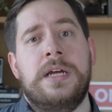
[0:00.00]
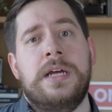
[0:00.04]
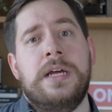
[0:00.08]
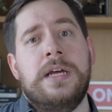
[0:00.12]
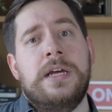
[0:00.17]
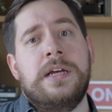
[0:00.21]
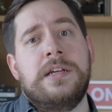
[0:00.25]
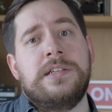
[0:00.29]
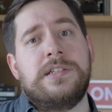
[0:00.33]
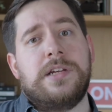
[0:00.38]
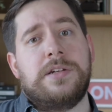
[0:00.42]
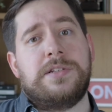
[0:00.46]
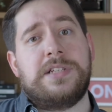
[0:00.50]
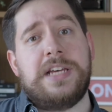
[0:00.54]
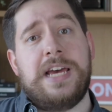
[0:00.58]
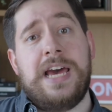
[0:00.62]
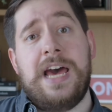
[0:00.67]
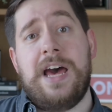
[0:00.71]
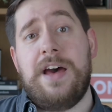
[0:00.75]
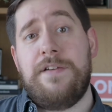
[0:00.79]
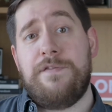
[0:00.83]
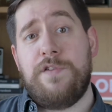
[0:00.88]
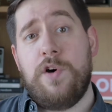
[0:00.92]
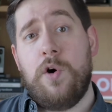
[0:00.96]
So to
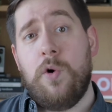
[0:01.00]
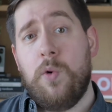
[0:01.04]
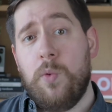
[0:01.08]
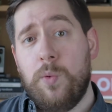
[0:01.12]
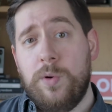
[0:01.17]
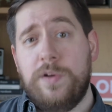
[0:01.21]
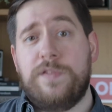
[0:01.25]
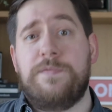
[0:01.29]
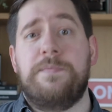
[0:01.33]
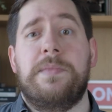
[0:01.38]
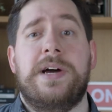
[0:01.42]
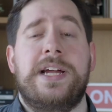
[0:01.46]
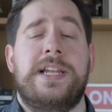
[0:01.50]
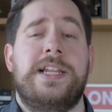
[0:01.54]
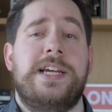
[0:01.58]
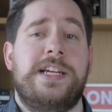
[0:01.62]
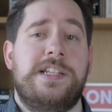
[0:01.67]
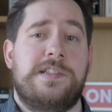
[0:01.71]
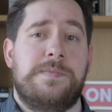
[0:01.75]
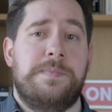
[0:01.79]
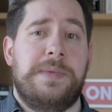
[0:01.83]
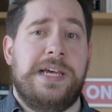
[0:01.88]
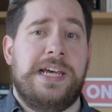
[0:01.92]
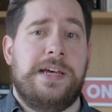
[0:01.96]
have all of my
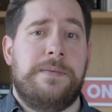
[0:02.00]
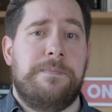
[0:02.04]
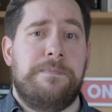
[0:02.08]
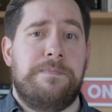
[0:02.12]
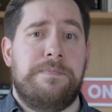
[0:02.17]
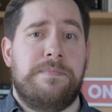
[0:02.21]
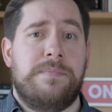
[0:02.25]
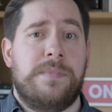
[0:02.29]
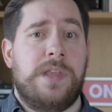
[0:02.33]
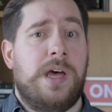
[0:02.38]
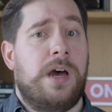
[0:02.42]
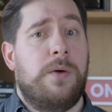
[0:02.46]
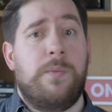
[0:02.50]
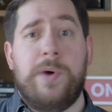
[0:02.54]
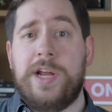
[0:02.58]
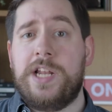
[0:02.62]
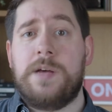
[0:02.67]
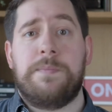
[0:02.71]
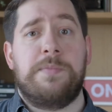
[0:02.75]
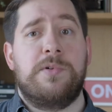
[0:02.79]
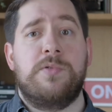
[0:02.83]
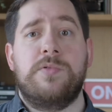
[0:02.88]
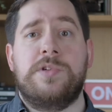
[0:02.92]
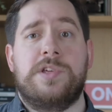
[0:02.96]
needs met, I weighed
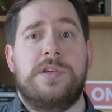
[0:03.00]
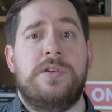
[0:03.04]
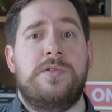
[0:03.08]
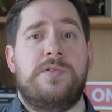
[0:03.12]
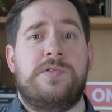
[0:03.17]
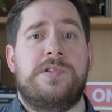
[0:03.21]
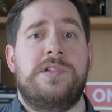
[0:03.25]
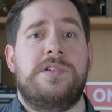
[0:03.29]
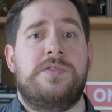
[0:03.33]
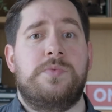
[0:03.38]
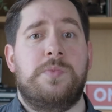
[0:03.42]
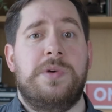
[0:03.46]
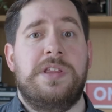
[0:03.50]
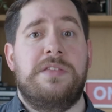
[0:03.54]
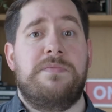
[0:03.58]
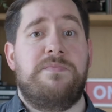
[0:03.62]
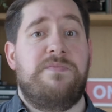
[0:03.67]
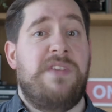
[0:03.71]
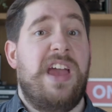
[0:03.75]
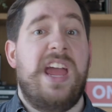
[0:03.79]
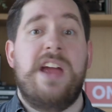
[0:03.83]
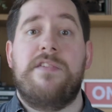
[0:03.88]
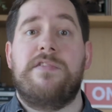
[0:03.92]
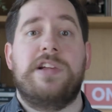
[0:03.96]
up all uses with
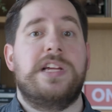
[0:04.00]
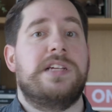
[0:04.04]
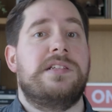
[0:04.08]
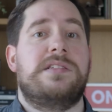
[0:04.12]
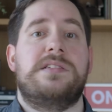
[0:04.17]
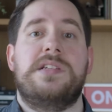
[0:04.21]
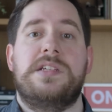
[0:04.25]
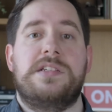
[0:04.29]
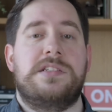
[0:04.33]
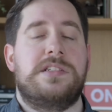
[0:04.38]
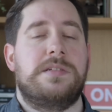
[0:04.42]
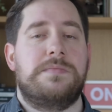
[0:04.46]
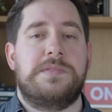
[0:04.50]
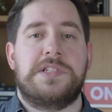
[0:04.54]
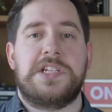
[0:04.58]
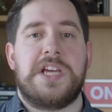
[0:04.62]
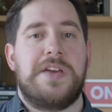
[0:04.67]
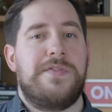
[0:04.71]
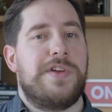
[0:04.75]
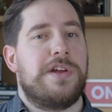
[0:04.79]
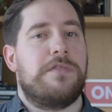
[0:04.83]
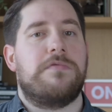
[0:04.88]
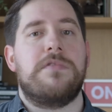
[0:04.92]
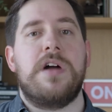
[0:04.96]
various systems to
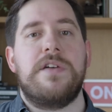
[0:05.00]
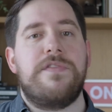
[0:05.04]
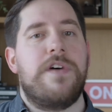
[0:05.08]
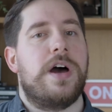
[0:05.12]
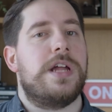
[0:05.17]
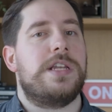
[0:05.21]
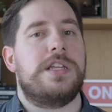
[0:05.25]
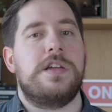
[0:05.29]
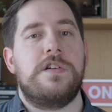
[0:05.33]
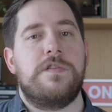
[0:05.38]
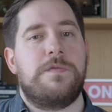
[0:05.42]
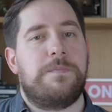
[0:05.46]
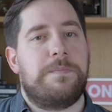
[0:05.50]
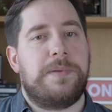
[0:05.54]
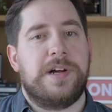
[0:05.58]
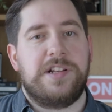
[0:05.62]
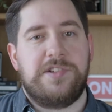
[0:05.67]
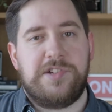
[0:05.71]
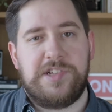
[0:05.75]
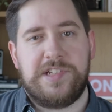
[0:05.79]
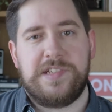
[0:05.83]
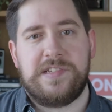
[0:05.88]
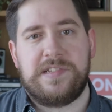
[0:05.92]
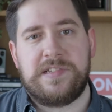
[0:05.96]
give you a rough idea of
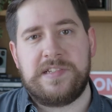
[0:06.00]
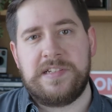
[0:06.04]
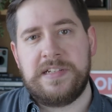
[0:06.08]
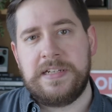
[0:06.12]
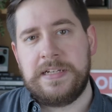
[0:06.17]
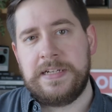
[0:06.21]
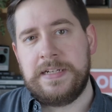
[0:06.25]
budgets.